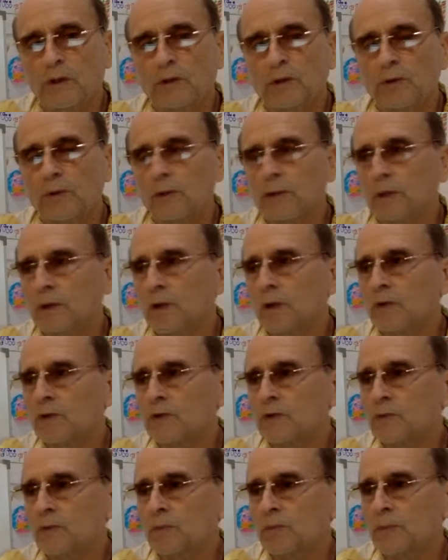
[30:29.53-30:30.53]
you can
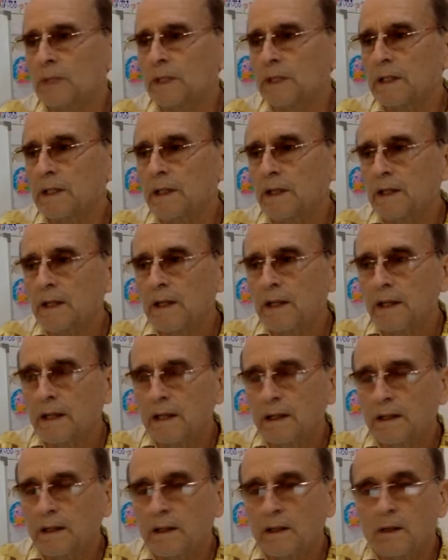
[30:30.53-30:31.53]
also be
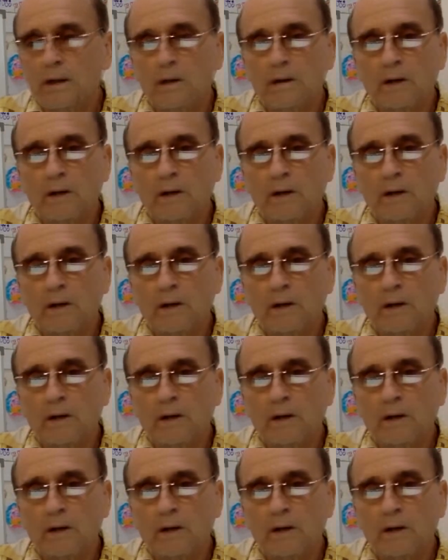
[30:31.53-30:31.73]
an